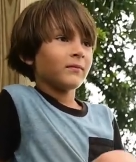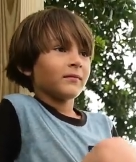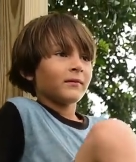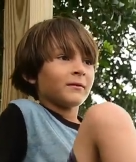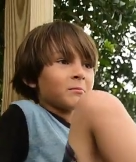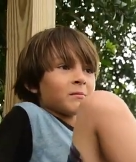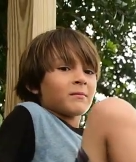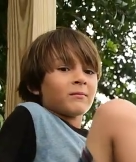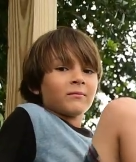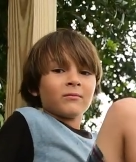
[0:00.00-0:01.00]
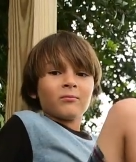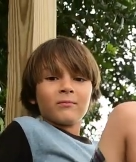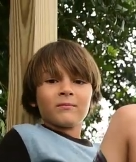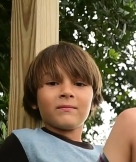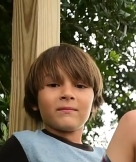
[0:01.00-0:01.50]

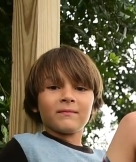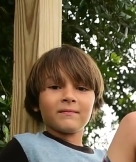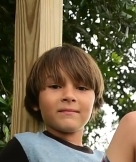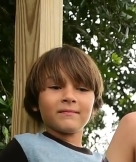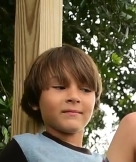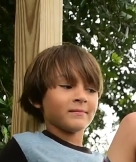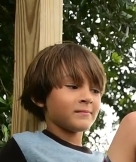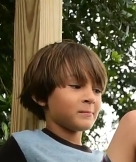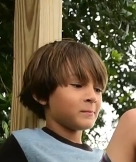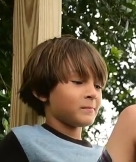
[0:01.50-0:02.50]
[no speech]